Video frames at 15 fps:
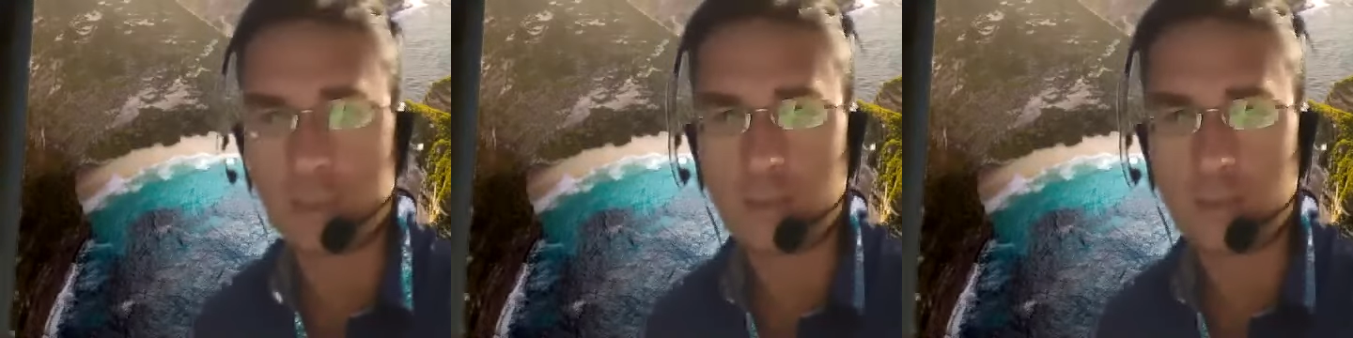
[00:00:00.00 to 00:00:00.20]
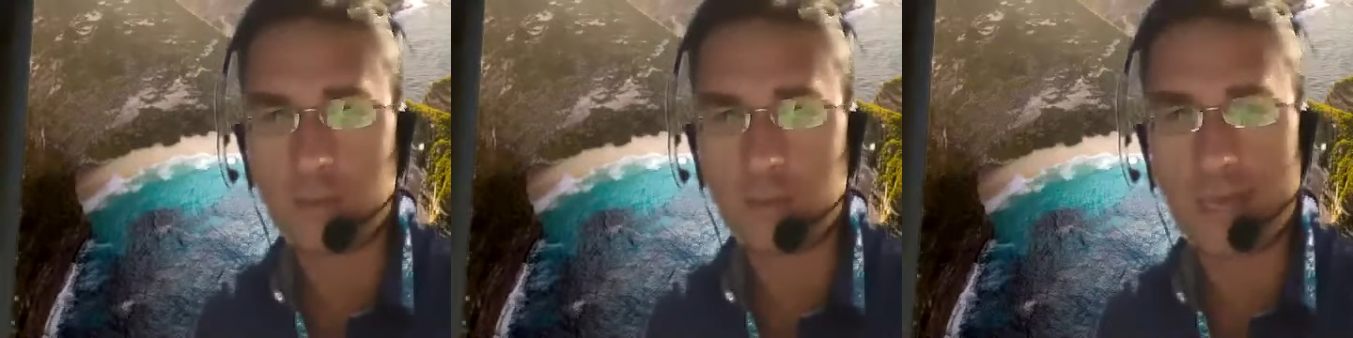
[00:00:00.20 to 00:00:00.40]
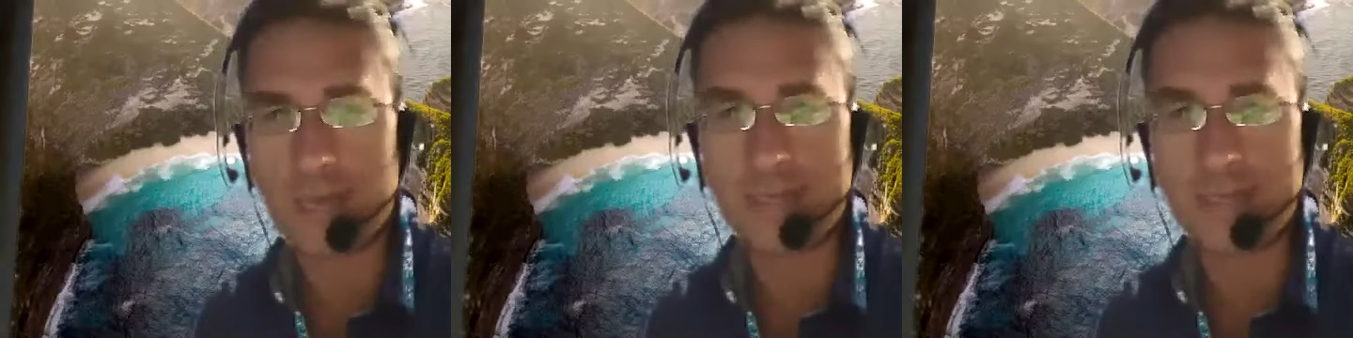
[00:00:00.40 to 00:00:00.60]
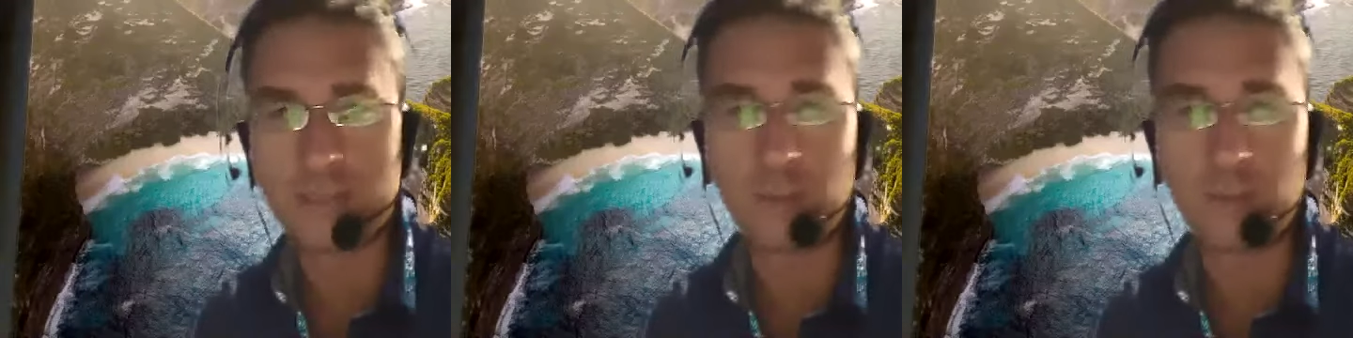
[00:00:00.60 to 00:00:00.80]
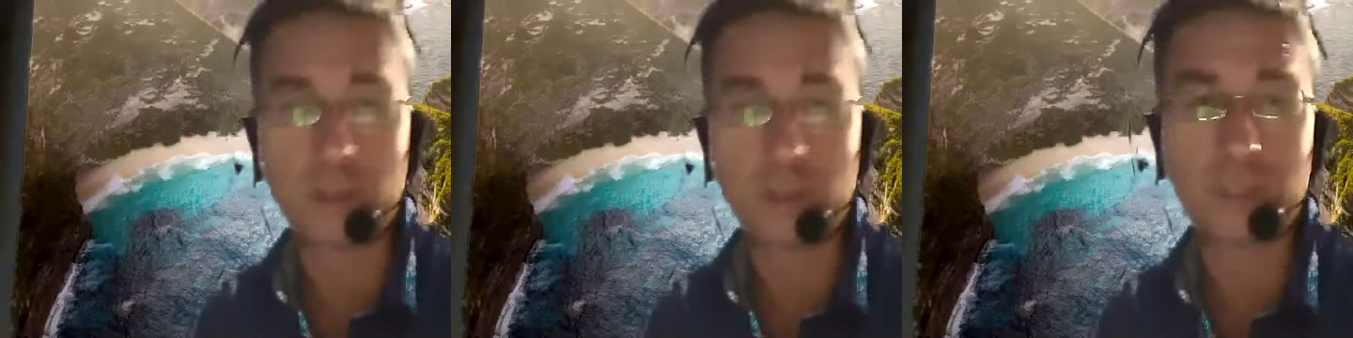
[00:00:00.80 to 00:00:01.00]
riding his
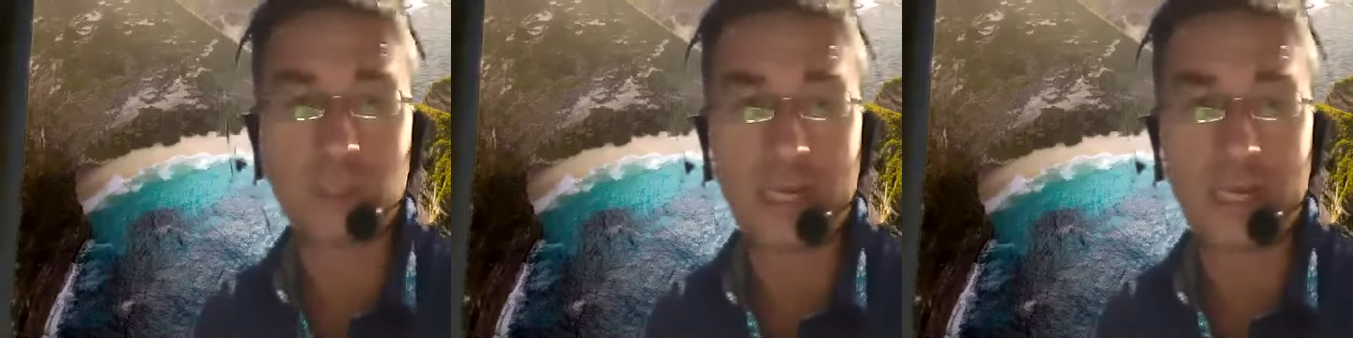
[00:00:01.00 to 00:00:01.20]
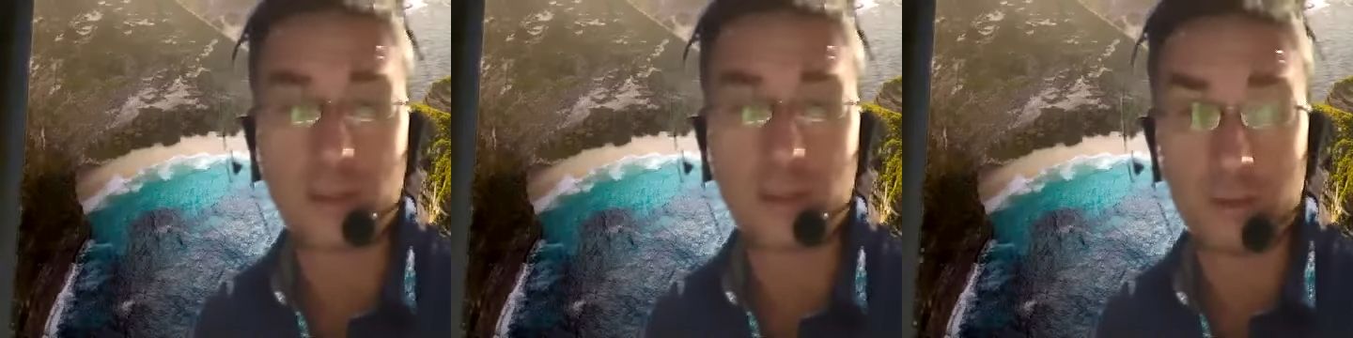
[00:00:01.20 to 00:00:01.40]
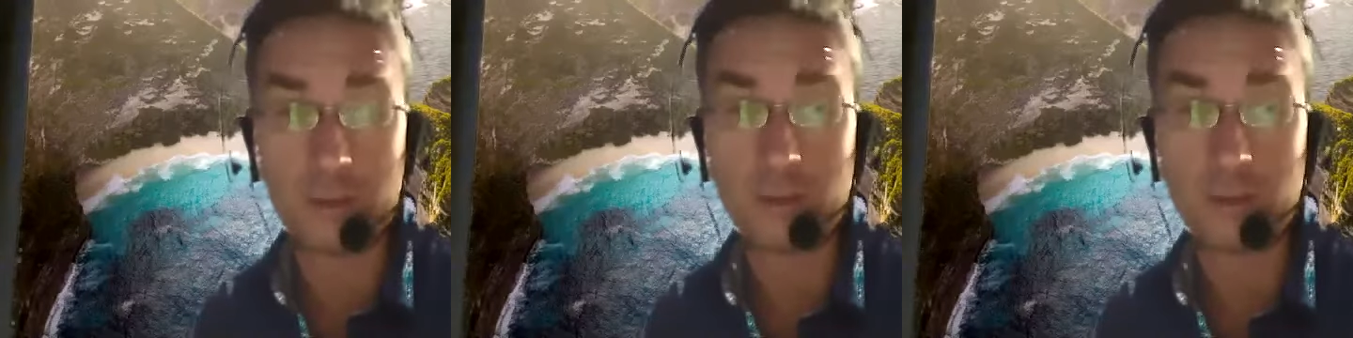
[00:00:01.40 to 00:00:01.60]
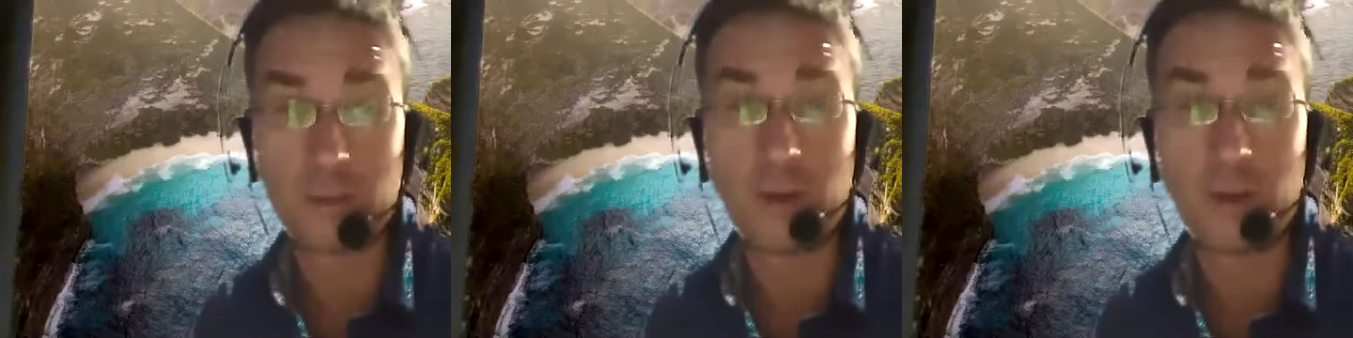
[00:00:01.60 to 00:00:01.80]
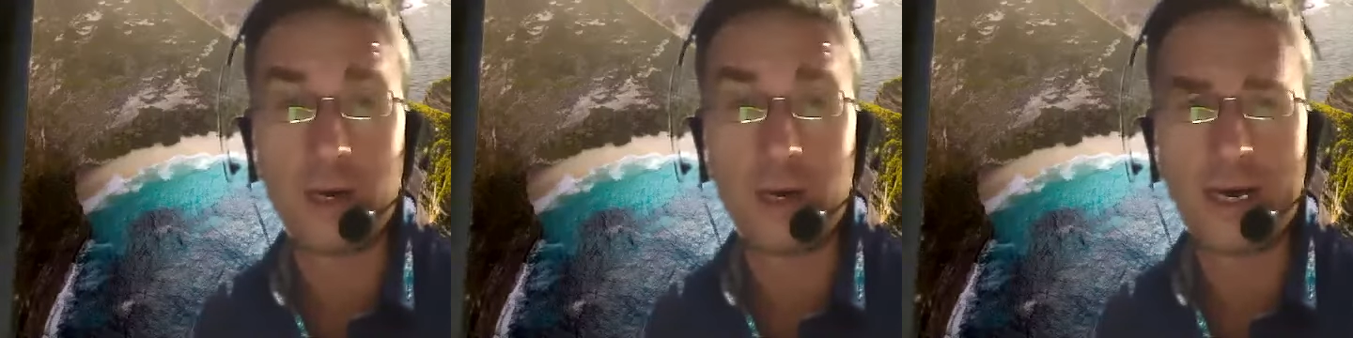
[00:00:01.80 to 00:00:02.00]
motorcycle into
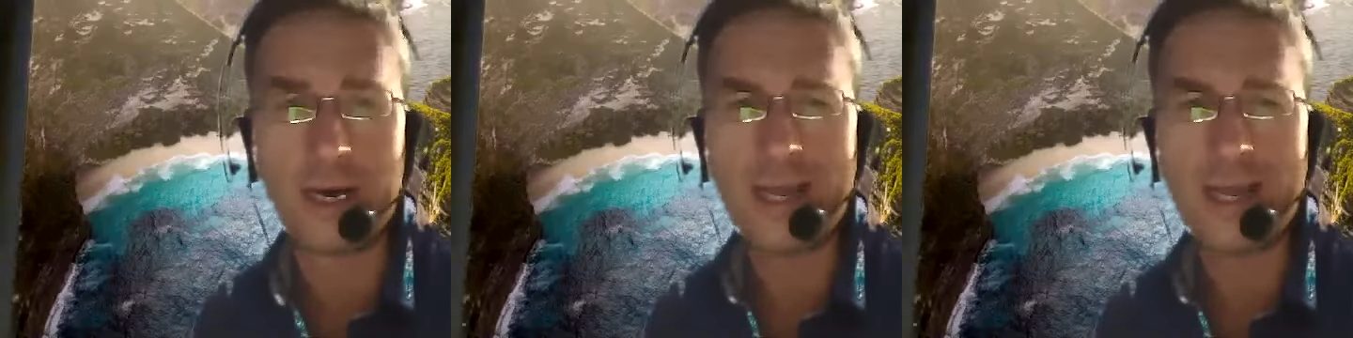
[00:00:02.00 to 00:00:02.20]
Loja.